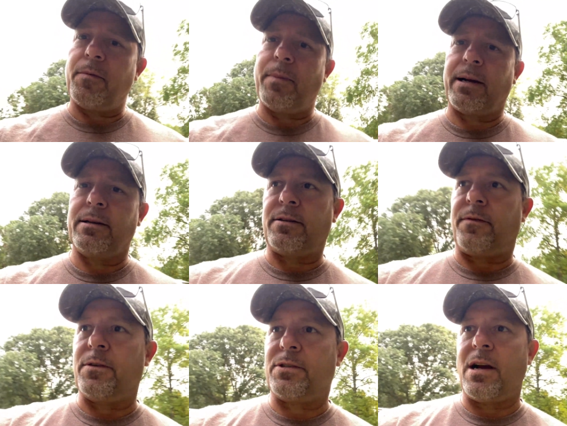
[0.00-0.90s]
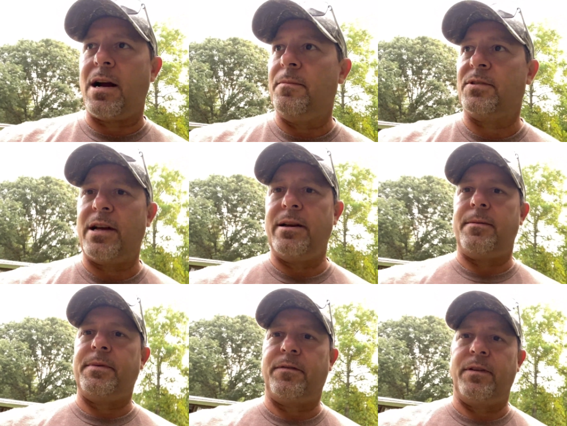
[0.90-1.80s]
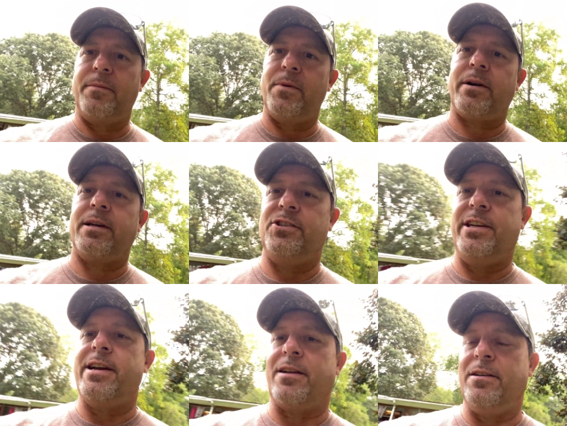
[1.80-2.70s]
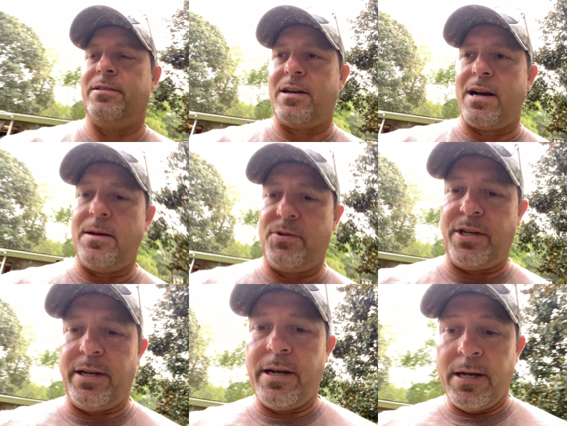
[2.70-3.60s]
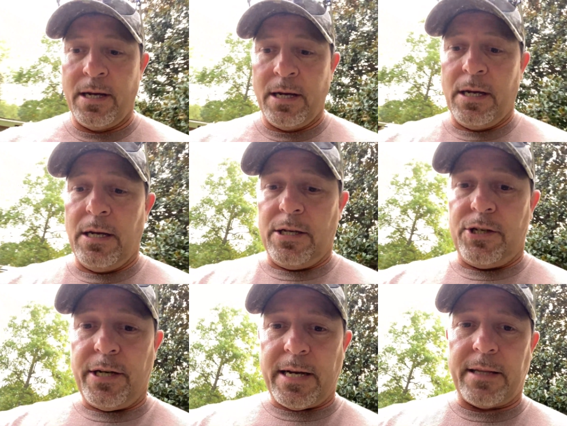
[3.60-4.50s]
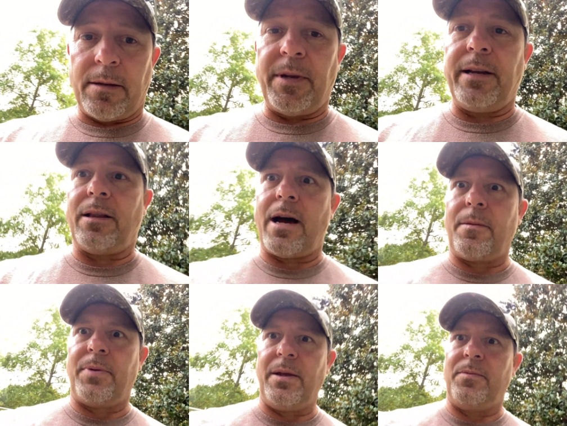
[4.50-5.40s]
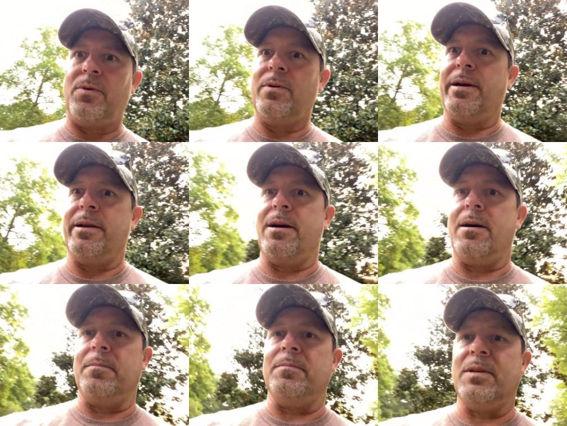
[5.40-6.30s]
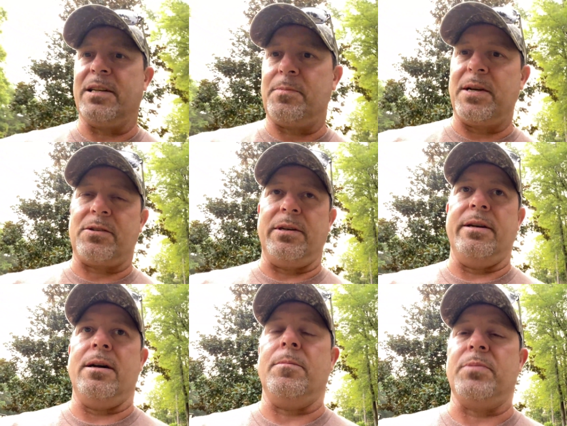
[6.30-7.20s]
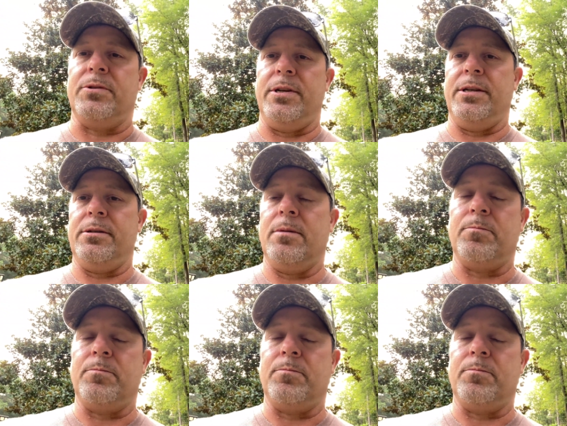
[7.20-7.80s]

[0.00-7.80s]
Rebecca's first time setting up at the flea market. She had a good time. She she got to meet a lot of people, and um, especially uh, Patricia.